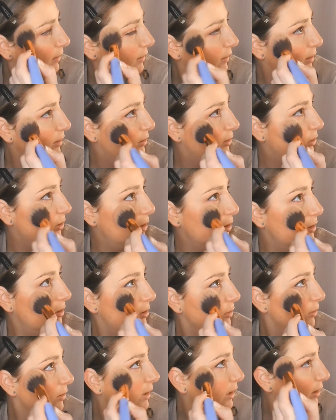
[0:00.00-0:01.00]
the
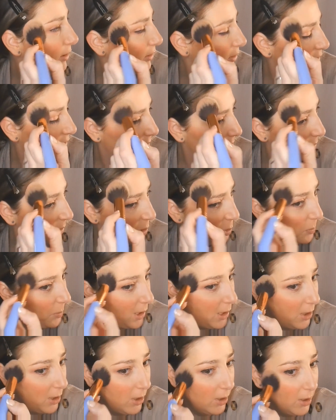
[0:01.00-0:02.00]
drugstore that are so much
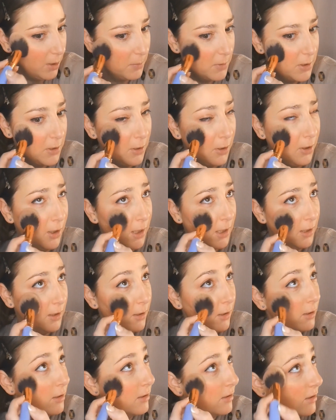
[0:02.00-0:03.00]
better. I'm sorry,
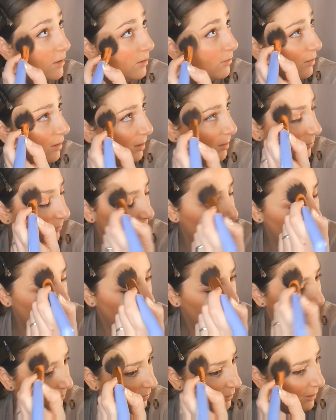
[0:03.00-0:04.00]
Nars, don't come for
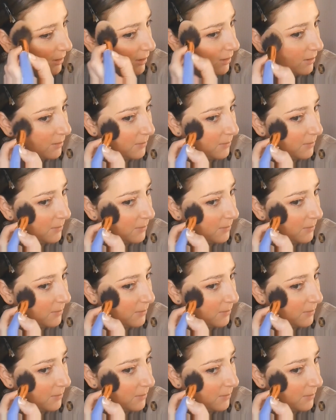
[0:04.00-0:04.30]
me, but